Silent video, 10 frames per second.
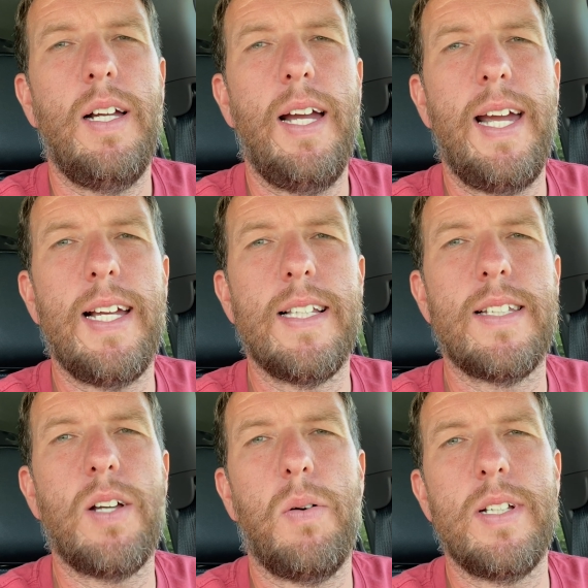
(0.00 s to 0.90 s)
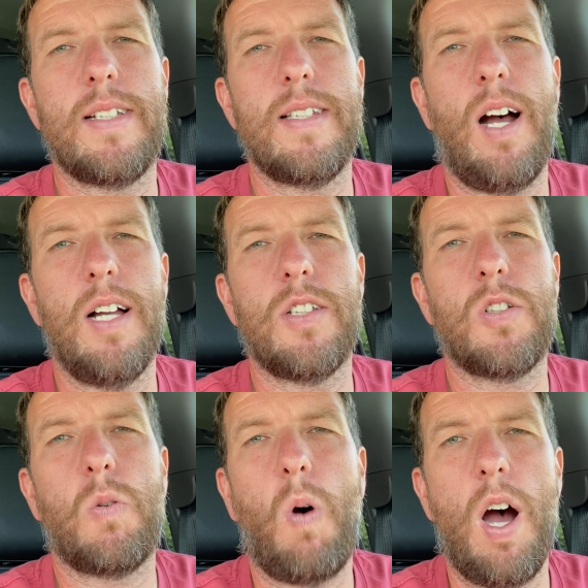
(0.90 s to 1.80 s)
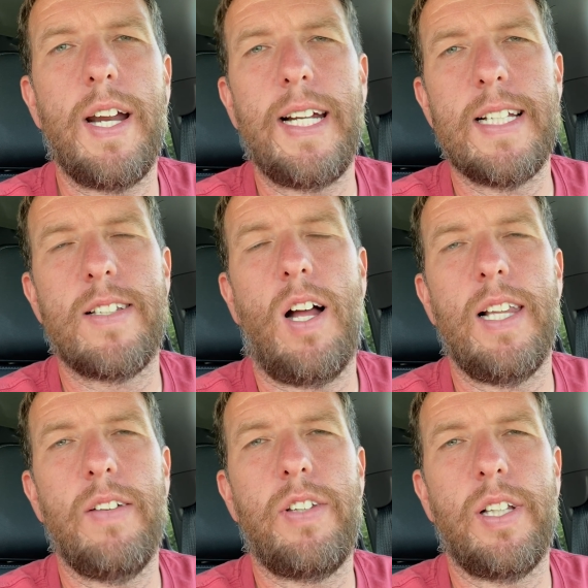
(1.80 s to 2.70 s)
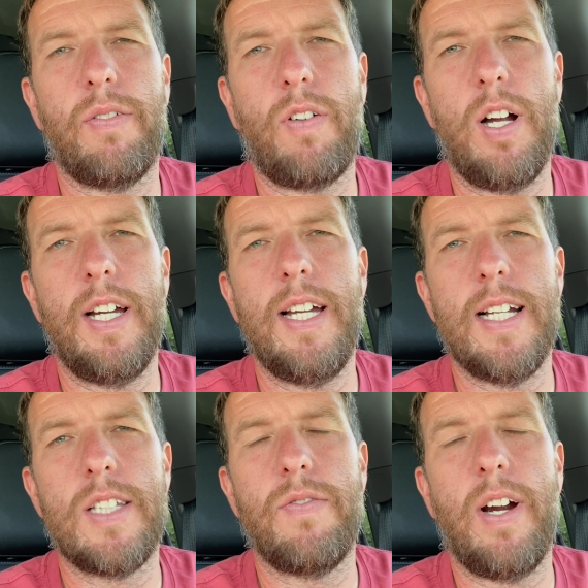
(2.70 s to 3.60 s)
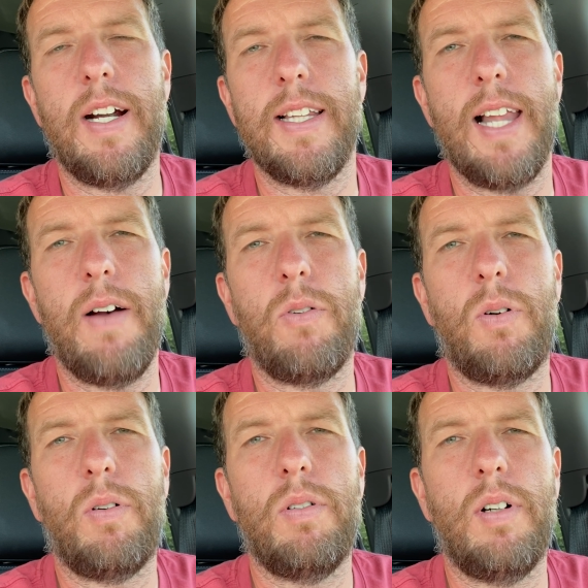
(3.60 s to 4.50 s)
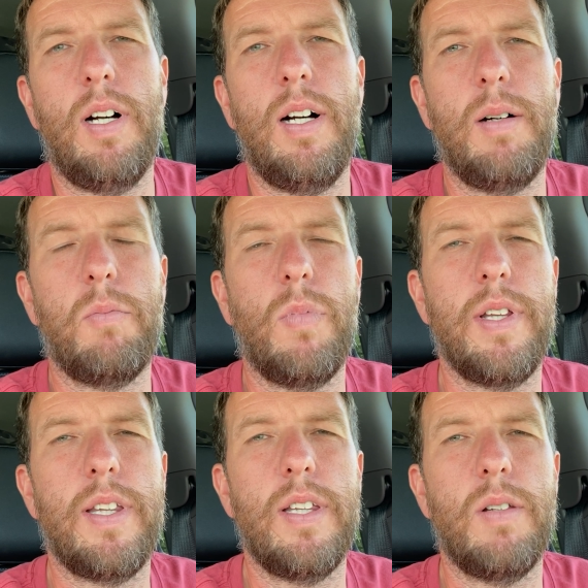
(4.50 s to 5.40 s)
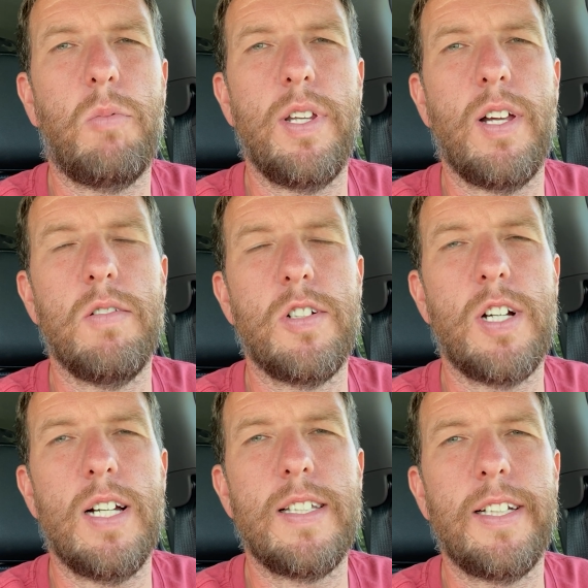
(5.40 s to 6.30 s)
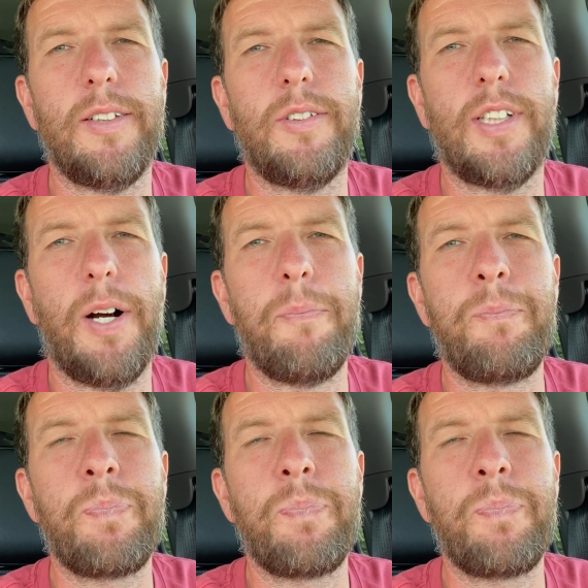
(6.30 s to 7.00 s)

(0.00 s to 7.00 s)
and so it's not squatting, it's not lifting the front end, it's very level with those adjusted. So